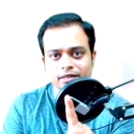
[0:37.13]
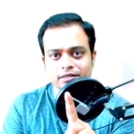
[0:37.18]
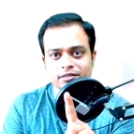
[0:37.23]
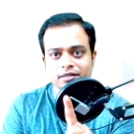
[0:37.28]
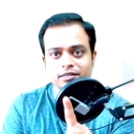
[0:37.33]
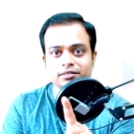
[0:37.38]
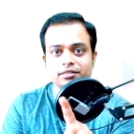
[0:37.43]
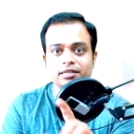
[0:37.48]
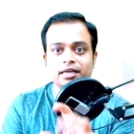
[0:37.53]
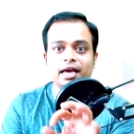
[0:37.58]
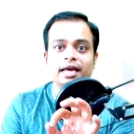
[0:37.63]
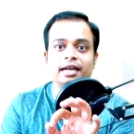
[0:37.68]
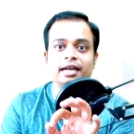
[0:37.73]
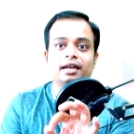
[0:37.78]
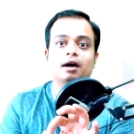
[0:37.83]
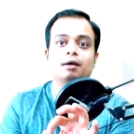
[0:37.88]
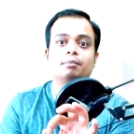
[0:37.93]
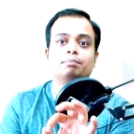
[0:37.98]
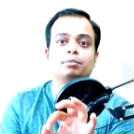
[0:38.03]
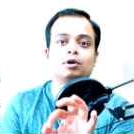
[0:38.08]
this is
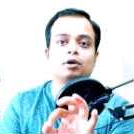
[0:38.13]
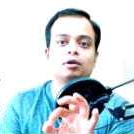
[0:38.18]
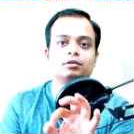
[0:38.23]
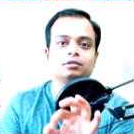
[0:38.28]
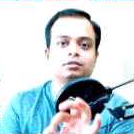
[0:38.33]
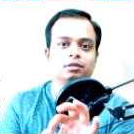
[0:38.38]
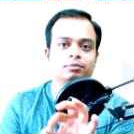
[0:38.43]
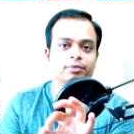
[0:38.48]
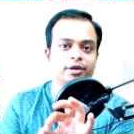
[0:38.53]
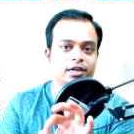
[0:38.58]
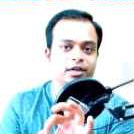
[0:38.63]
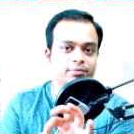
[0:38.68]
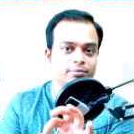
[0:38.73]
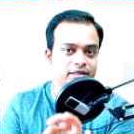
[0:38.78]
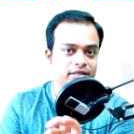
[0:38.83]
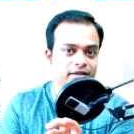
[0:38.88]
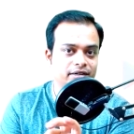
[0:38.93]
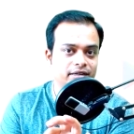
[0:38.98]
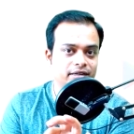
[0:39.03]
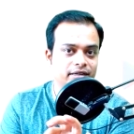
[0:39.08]
an approximate
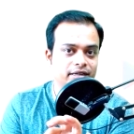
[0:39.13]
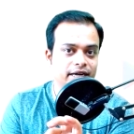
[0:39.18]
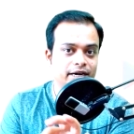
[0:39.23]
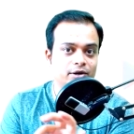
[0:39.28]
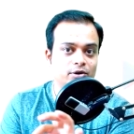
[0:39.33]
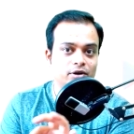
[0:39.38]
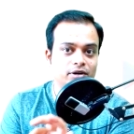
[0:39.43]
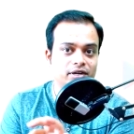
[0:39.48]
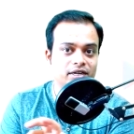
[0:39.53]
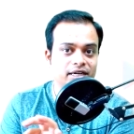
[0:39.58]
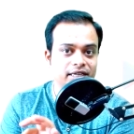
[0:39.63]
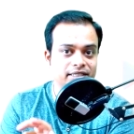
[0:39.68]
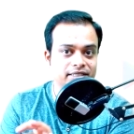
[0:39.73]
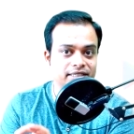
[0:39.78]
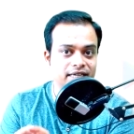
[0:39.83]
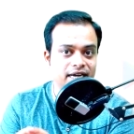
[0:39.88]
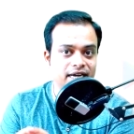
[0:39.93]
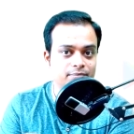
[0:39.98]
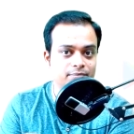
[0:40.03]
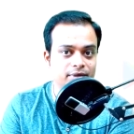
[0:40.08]
method and not an
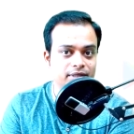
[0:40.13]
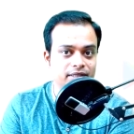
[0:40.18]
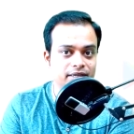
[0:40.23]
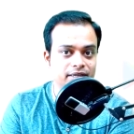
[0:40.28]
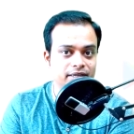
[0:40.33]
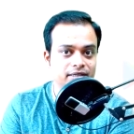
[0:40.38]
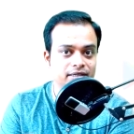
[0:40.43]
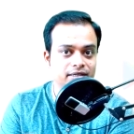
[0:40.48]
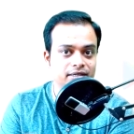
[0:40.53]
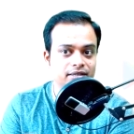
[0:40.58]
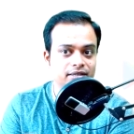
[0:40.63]
exact method.